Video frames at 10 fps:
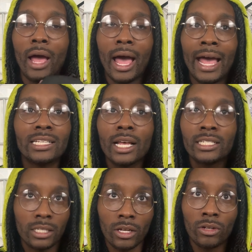As I
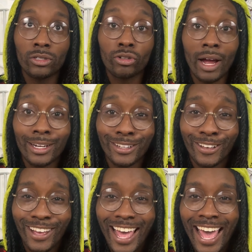still try to
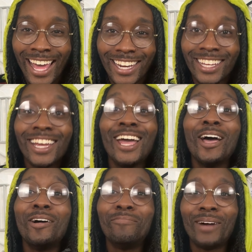edit
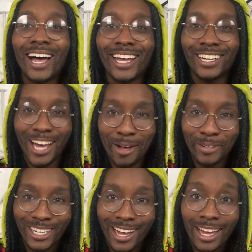my
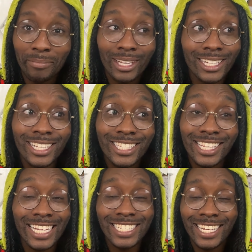Comic-Con because it's
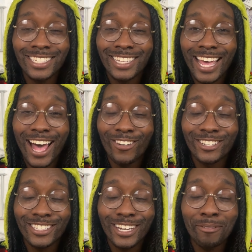like 60
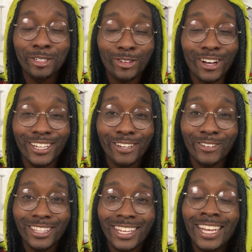hours and I'm struggling
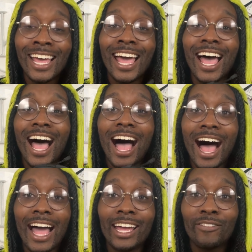with it,
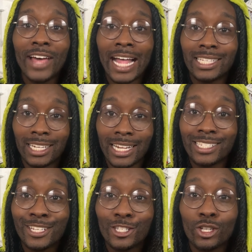I have had to
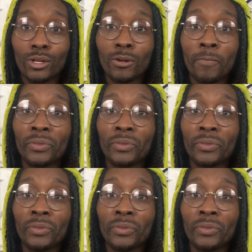listen to